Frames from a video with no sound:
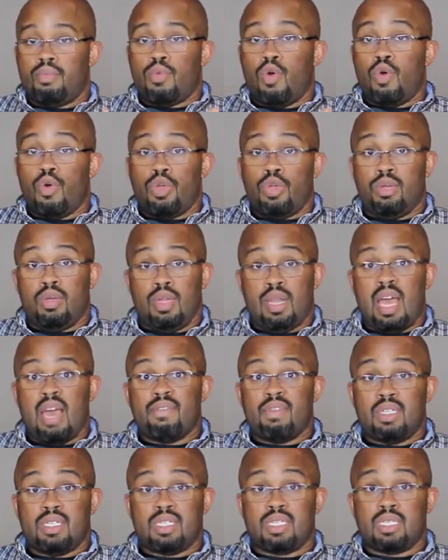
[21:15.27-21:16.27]
or you can have
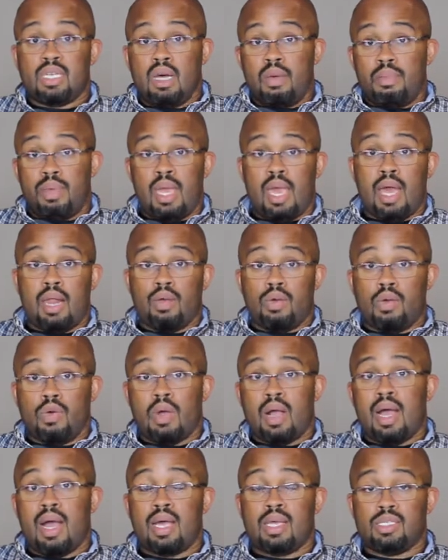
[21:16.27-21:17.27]
it
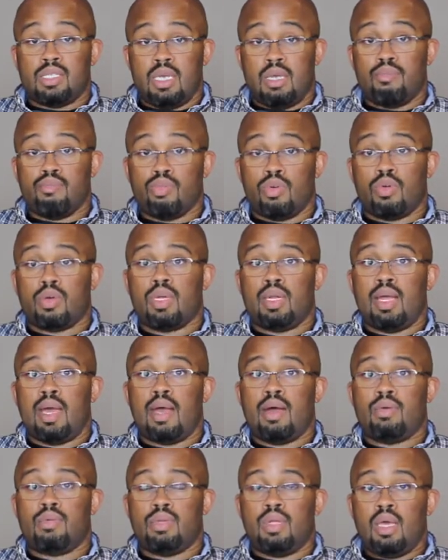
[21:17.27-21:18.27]
subcategorized and broken
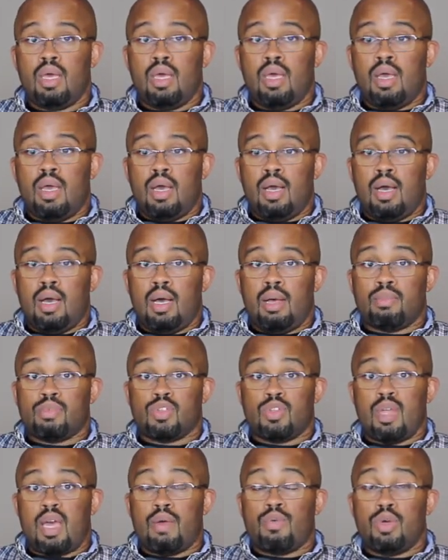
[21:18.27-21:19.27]
out,
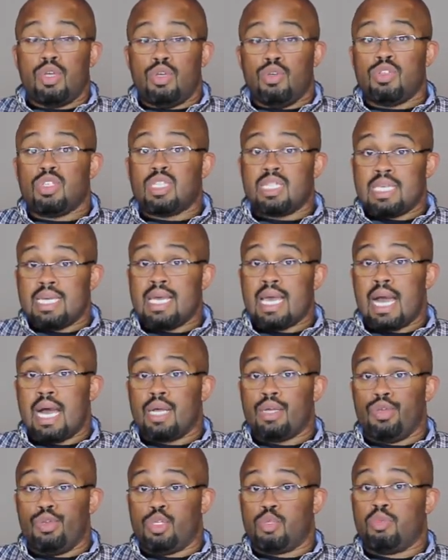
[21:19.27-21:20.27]
so that way you see
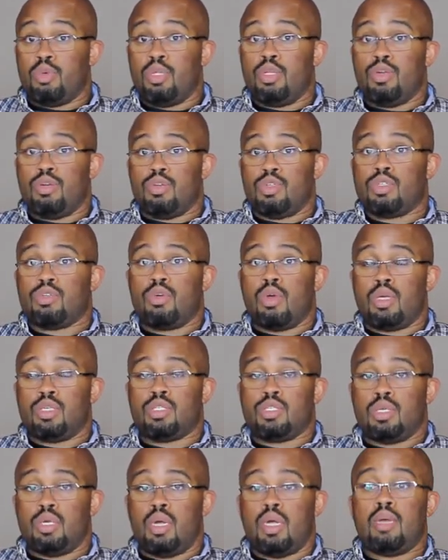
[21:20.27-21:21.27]
how you spend your
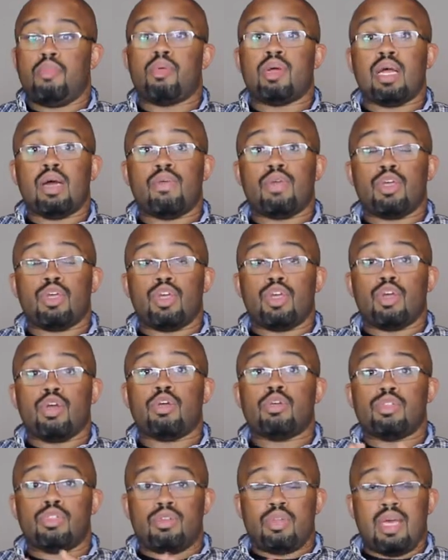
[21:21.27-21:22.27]
discretionary. But I would
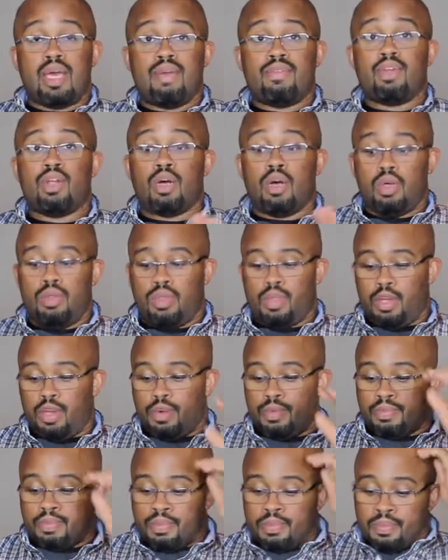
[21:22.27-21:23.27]
encourage you to have it all there.
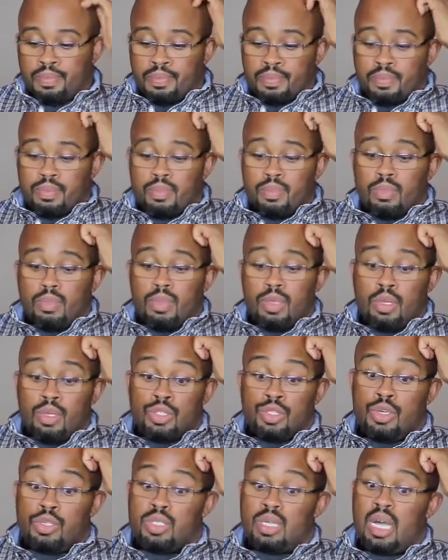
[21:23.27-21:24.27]

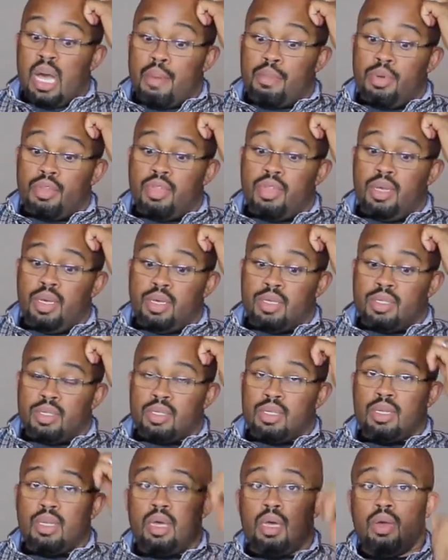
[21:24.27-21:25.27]
So there's a couple
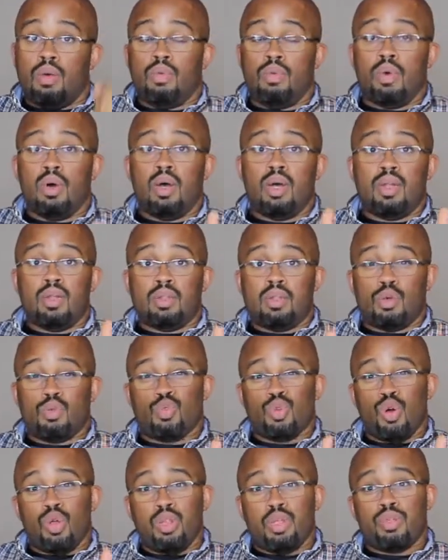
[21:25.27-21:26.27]
things. One, the
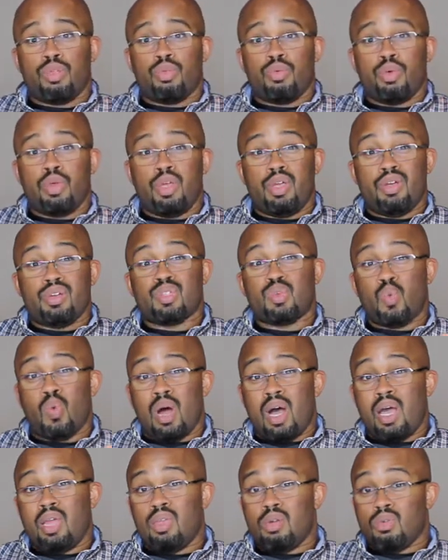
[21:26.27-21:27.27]
rolling 3 years.
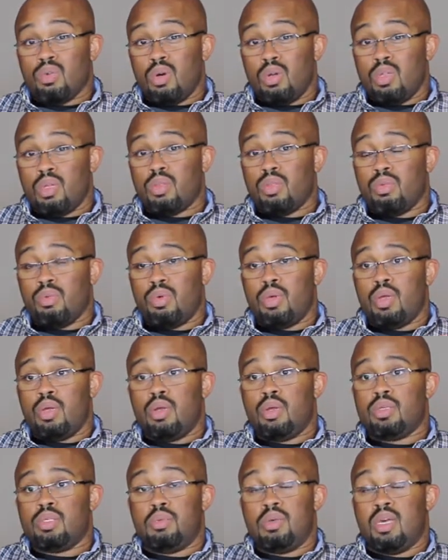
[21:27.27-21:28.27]
Why the rolling 3
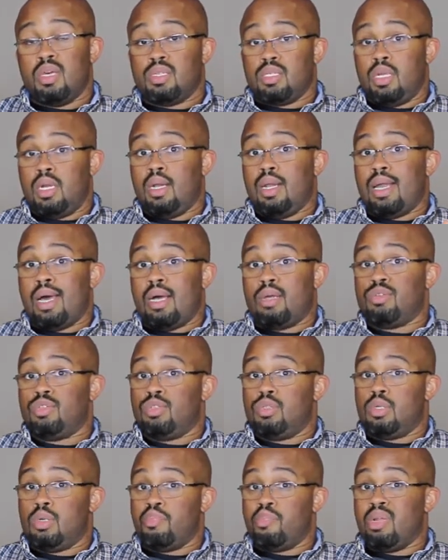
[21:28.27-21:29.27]
years? Because it
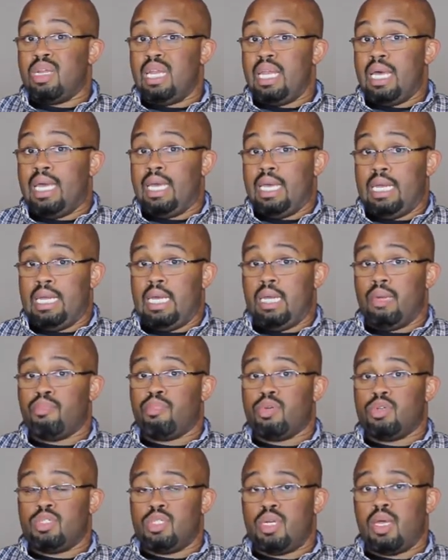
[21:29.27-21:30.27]
allows you to plan and
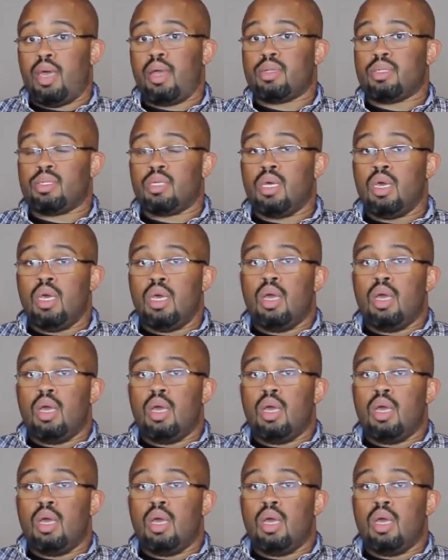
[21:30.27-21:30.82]
project.